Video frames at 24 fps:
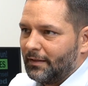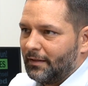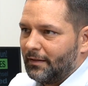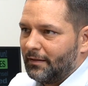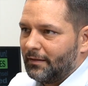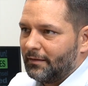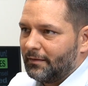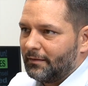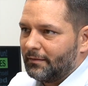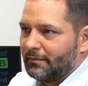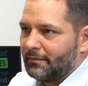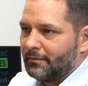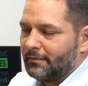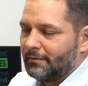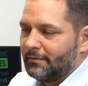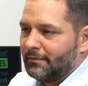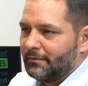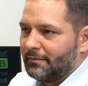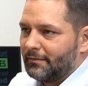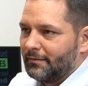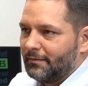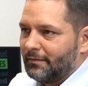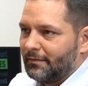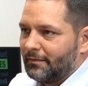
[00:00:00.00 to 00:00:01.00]

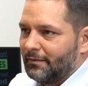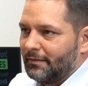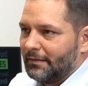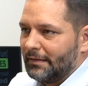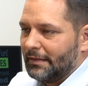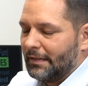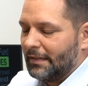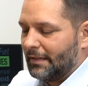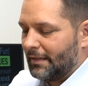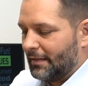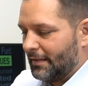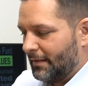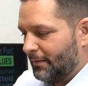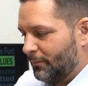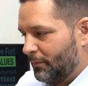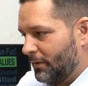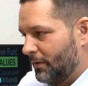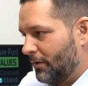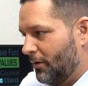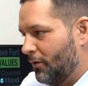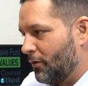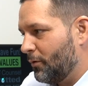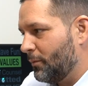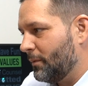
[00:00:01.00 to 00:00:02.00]
And I
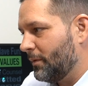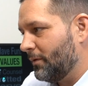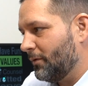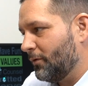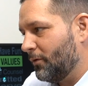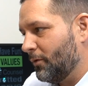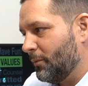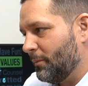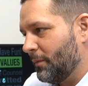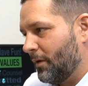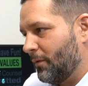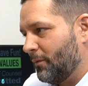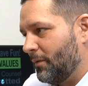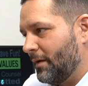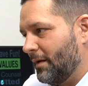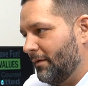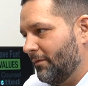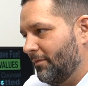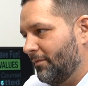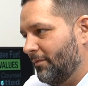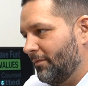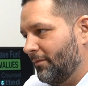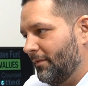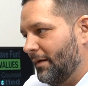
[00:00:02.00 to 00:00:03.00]
went home and told my
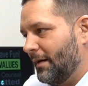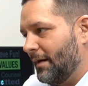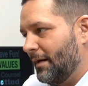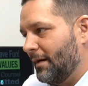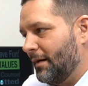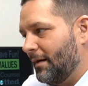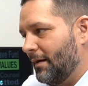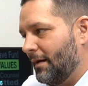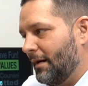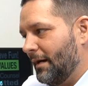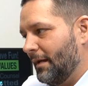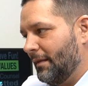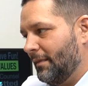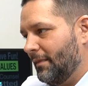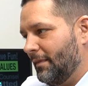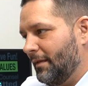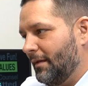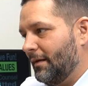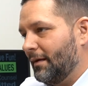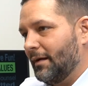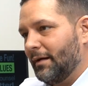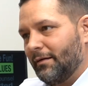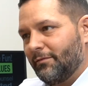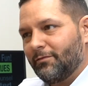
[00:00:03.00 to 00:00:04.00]
wife, I
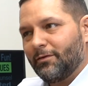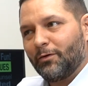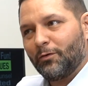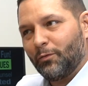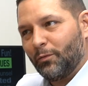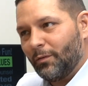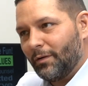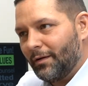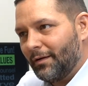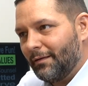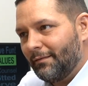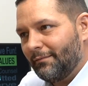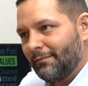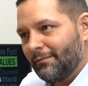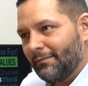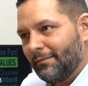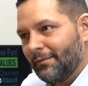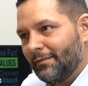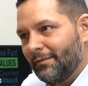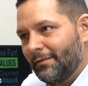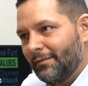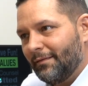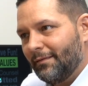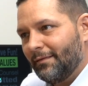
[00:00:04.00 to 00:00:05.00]
think I have to quit.
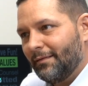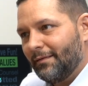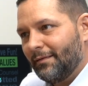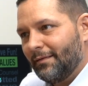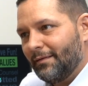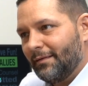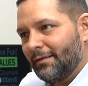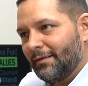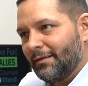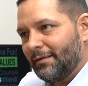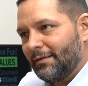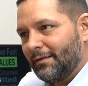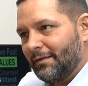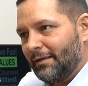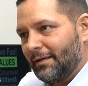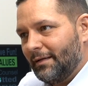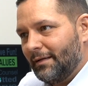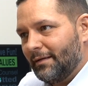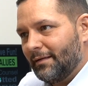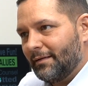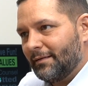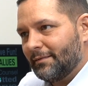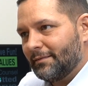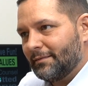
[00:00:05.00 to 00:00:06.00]

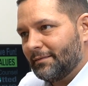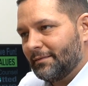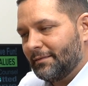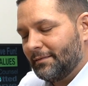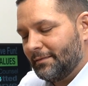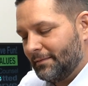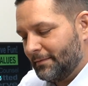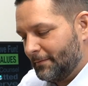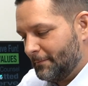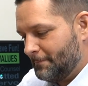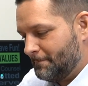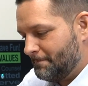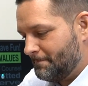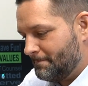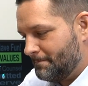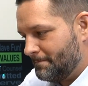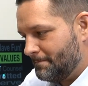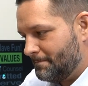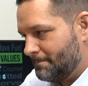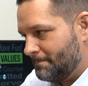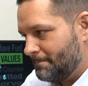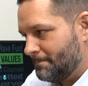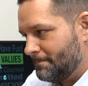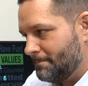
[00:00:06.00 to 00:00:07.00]
And
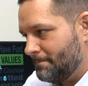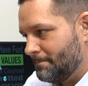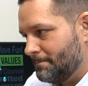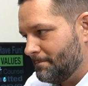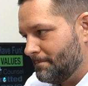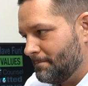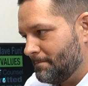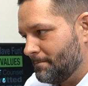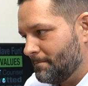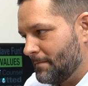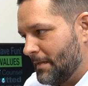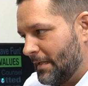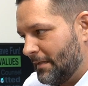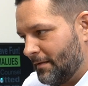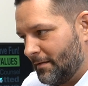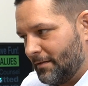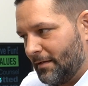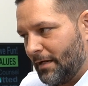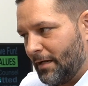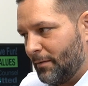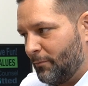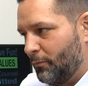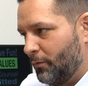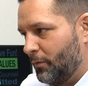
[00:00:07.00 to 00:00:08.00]
at the
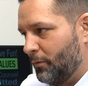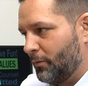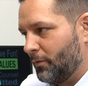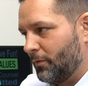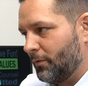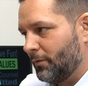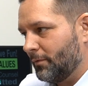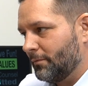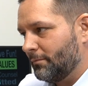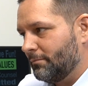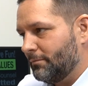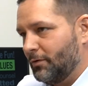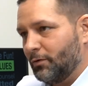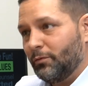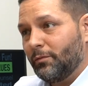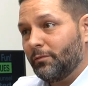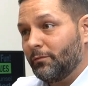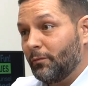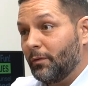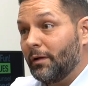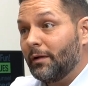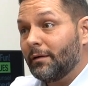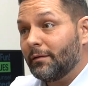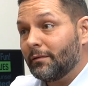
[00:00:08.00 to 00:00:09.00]
time we were
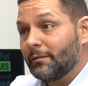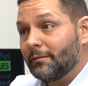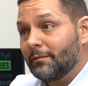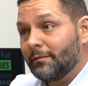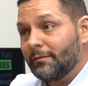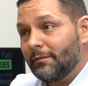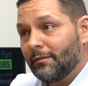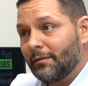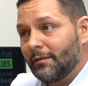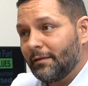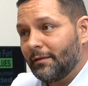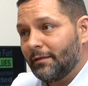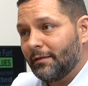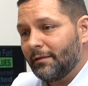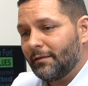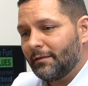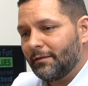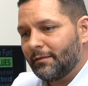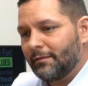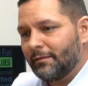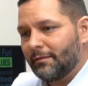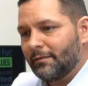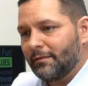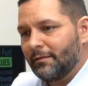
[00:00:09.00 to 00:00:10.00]
doing well,
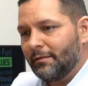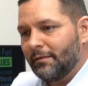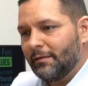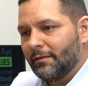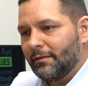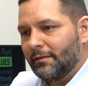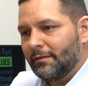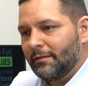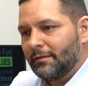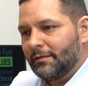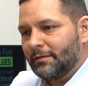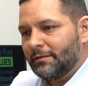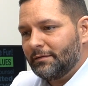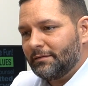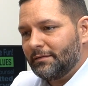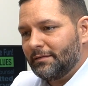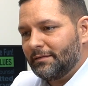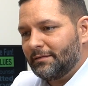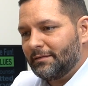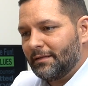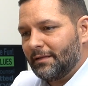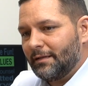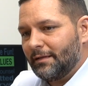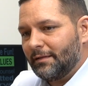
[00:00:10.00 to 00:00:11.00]
and
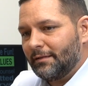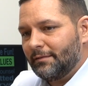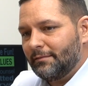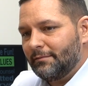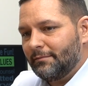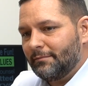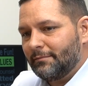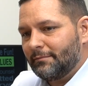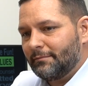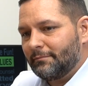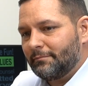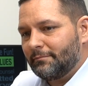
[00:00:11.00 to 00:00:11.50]
she said,